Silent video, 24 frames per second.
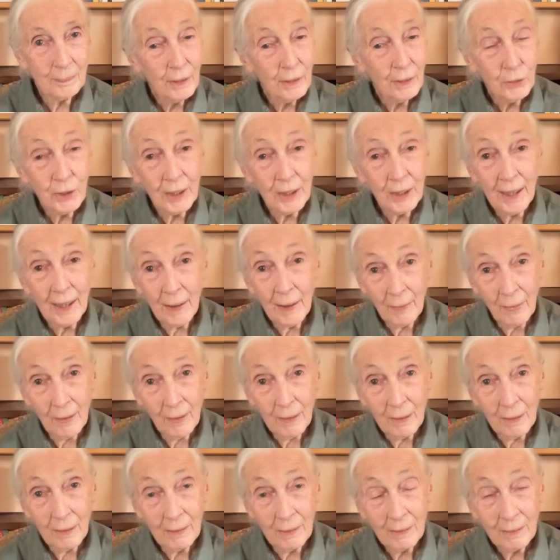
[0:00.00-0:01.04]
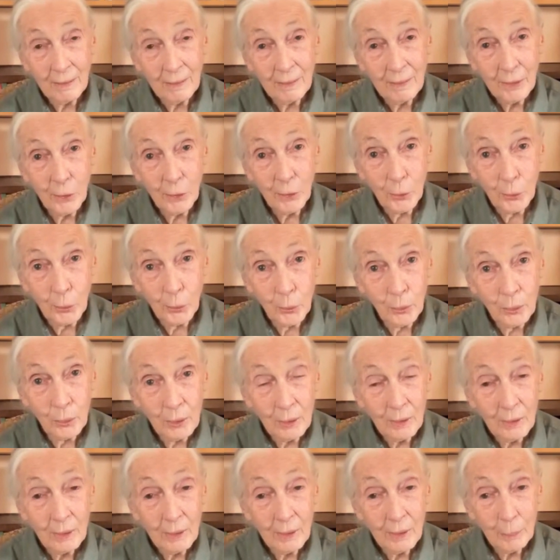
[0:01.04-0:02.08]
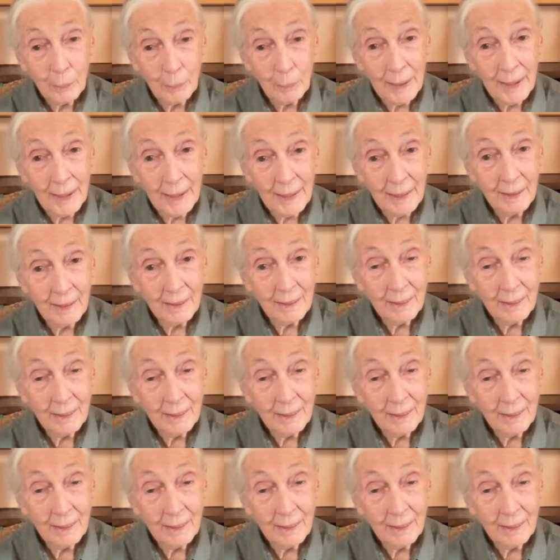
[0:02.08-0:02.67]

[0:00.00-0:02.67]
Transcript: Together, you, me,